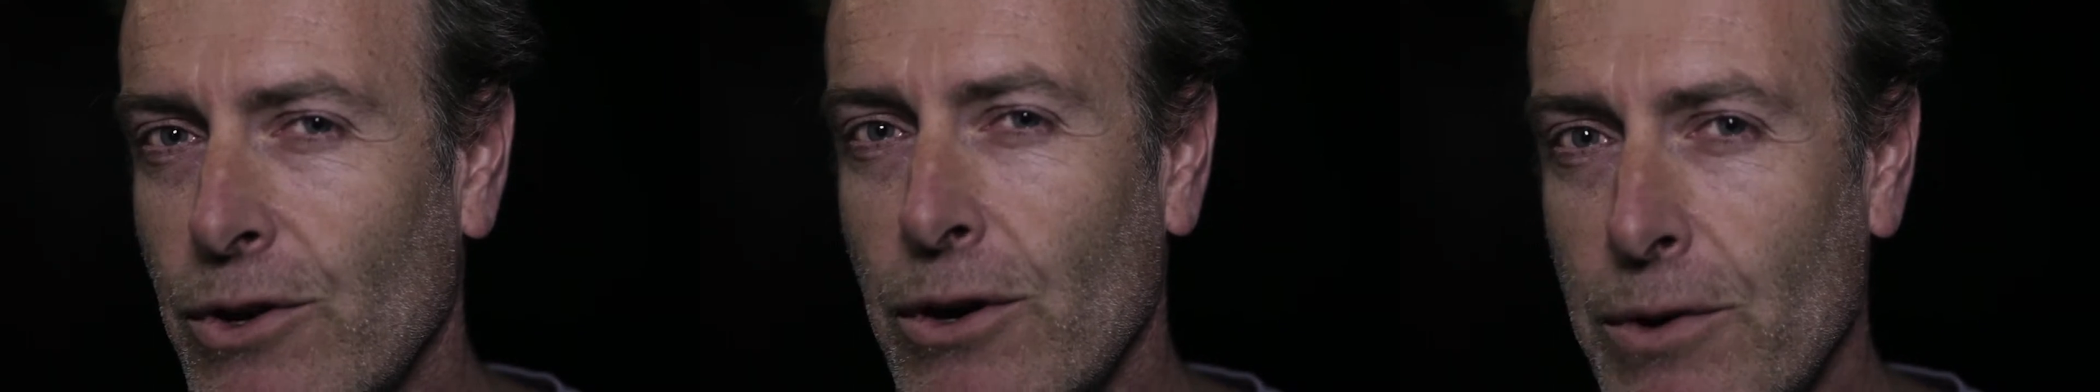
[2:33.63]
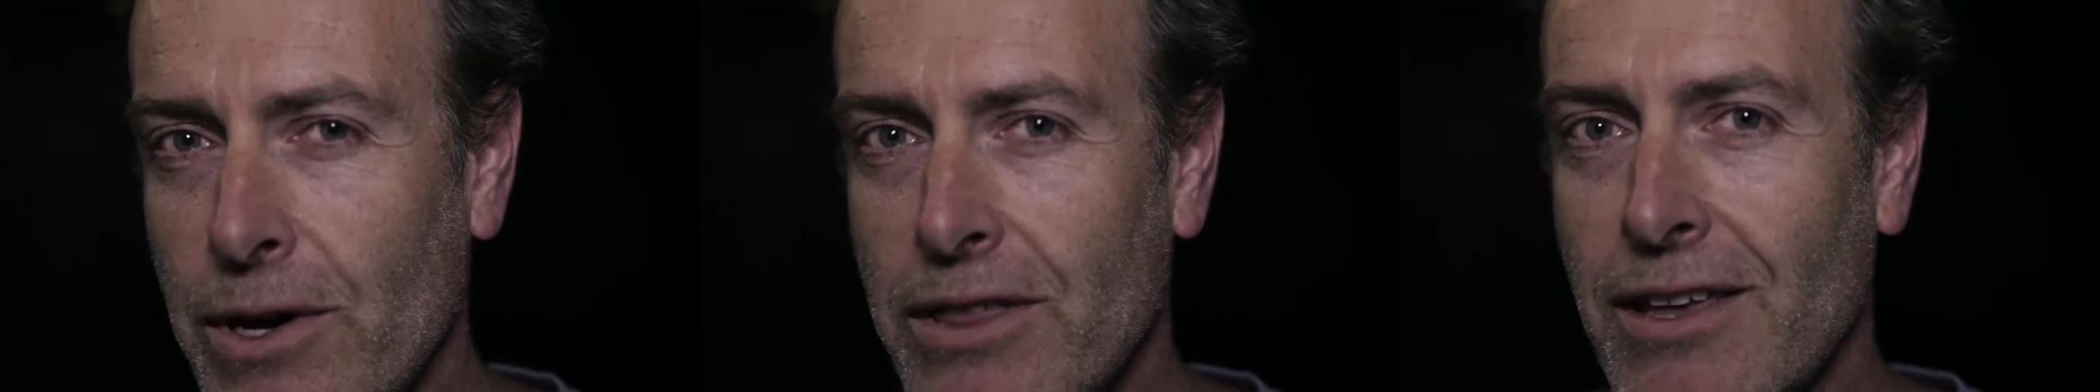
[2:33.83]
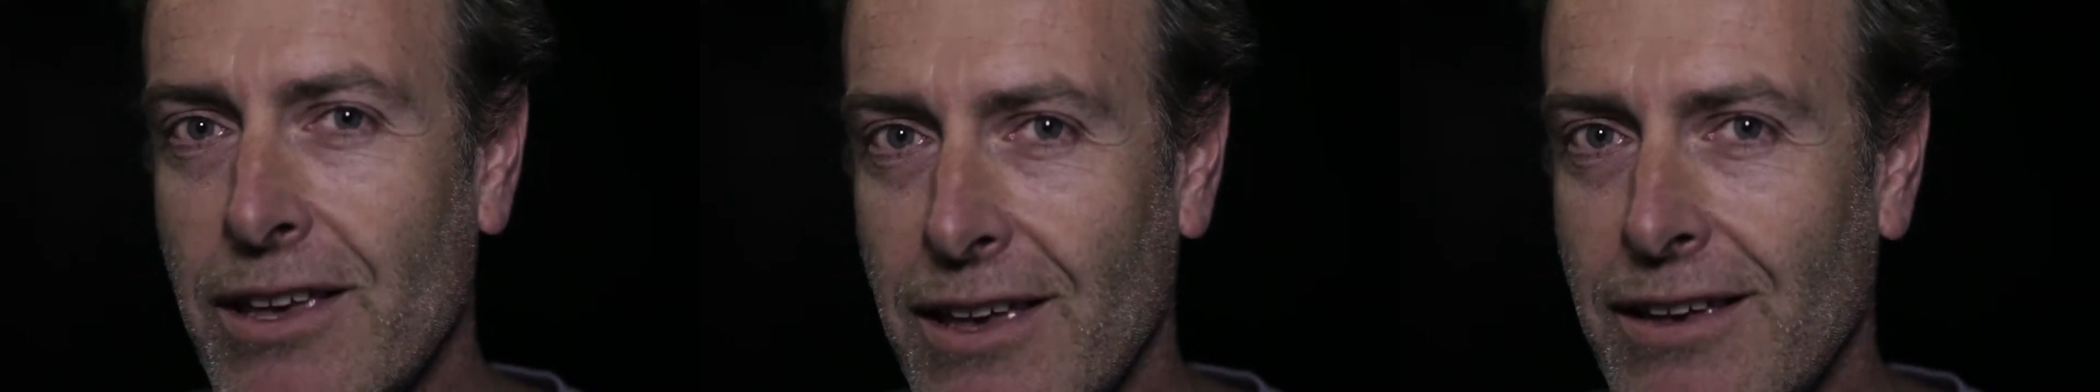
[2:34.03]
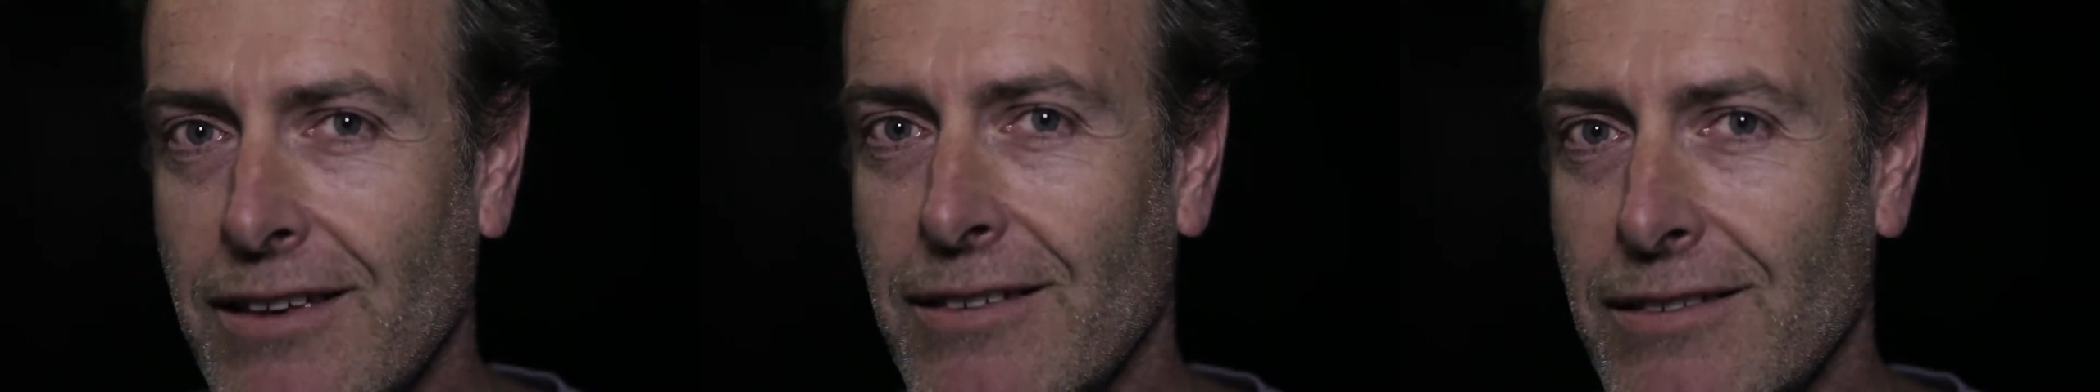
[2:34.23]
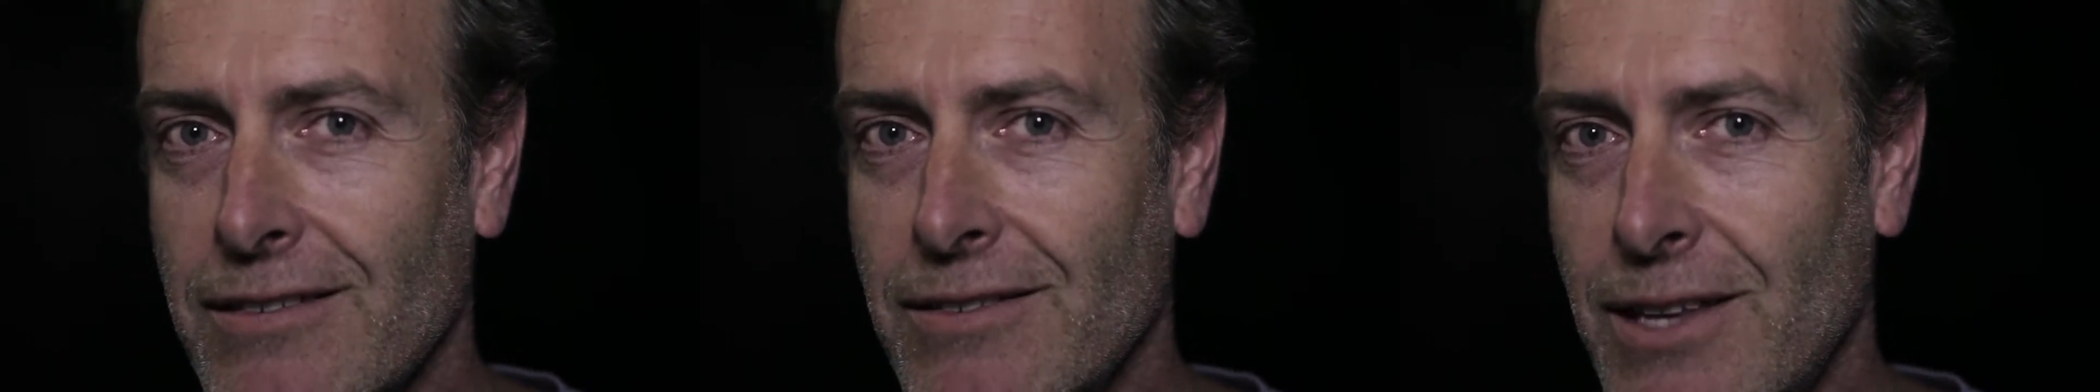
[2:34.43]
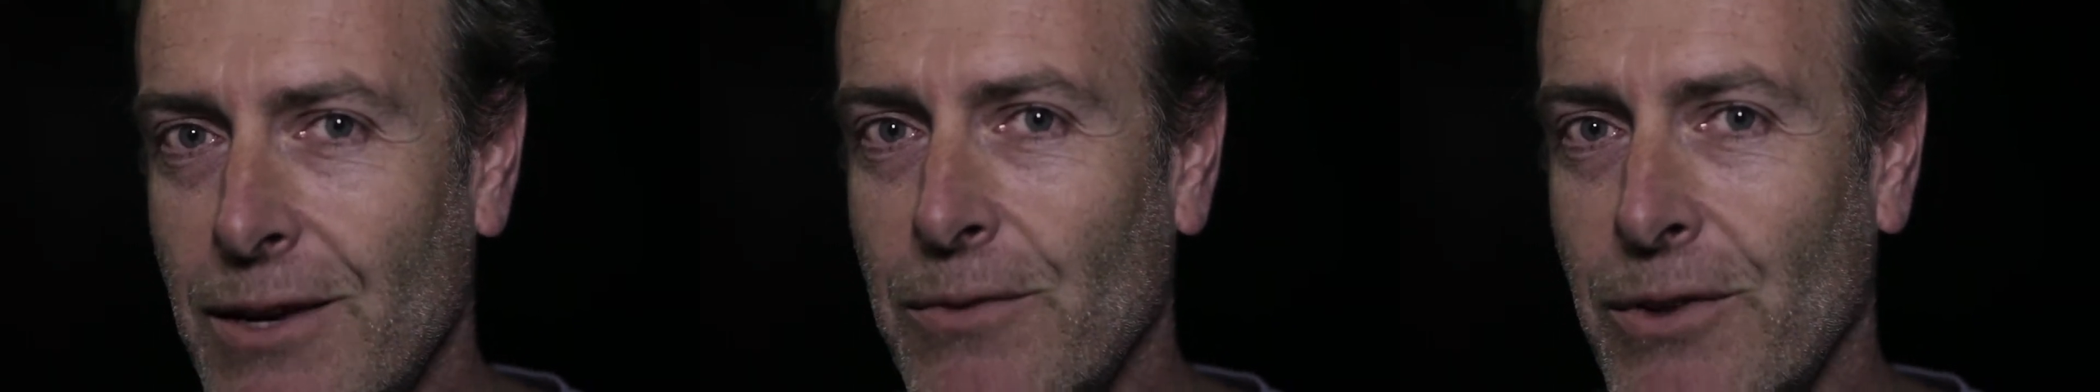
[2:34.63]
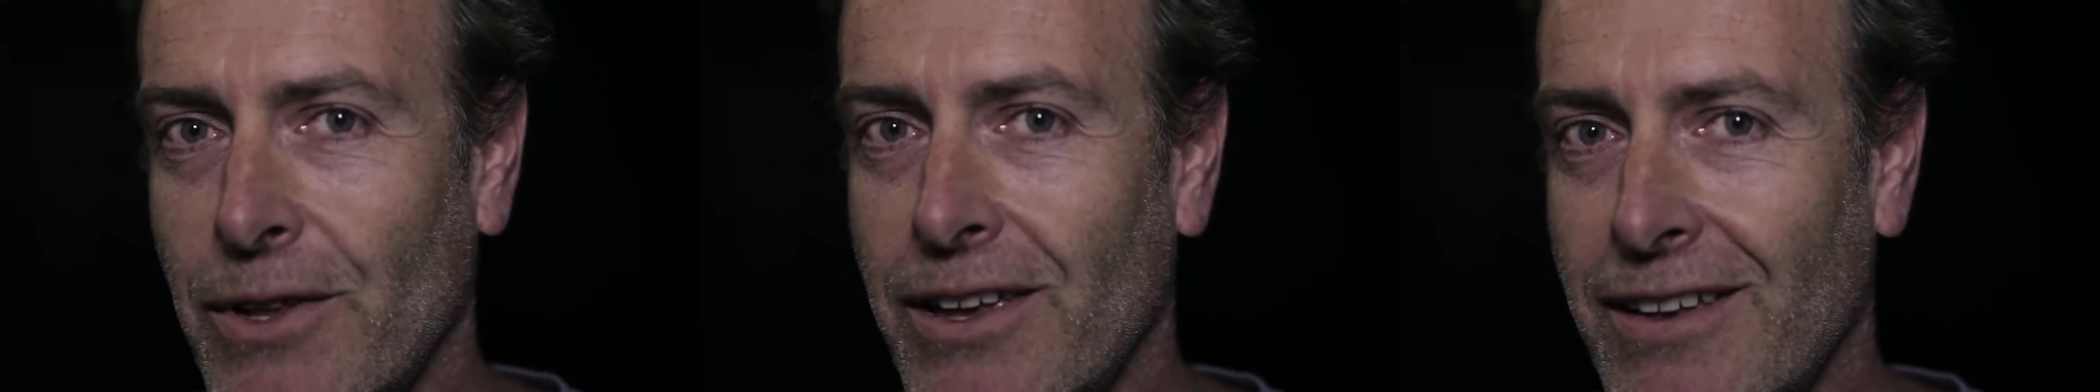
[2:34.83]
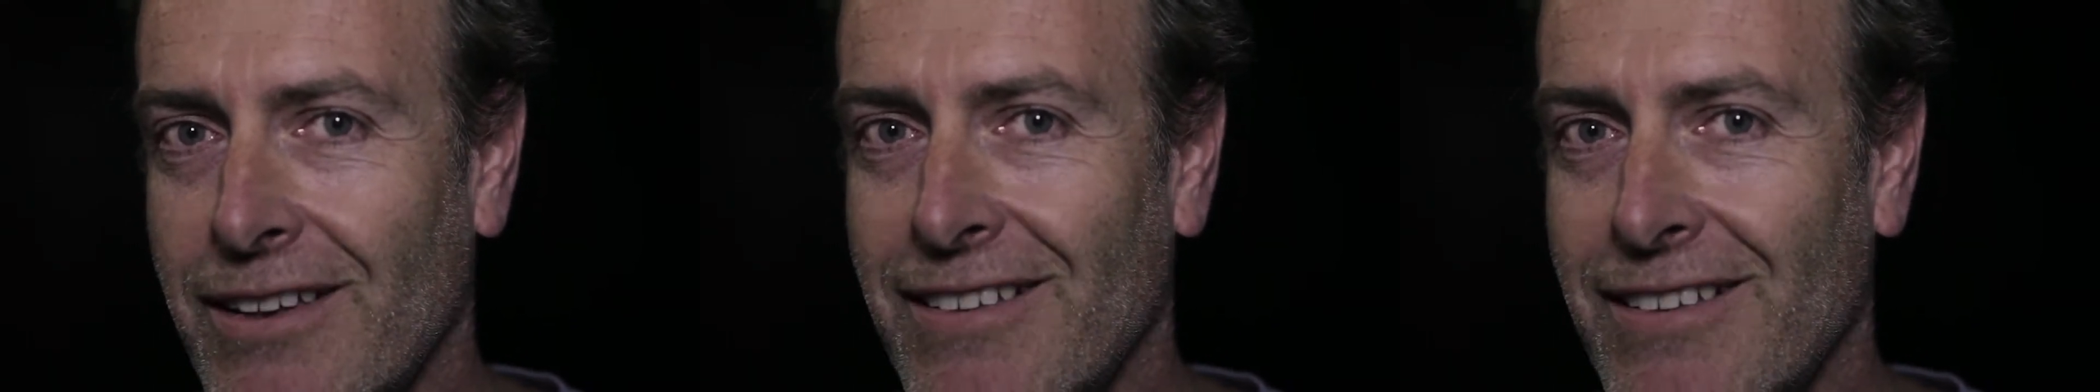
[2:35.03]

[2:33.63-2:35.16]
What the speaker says: go away thinking, definitely.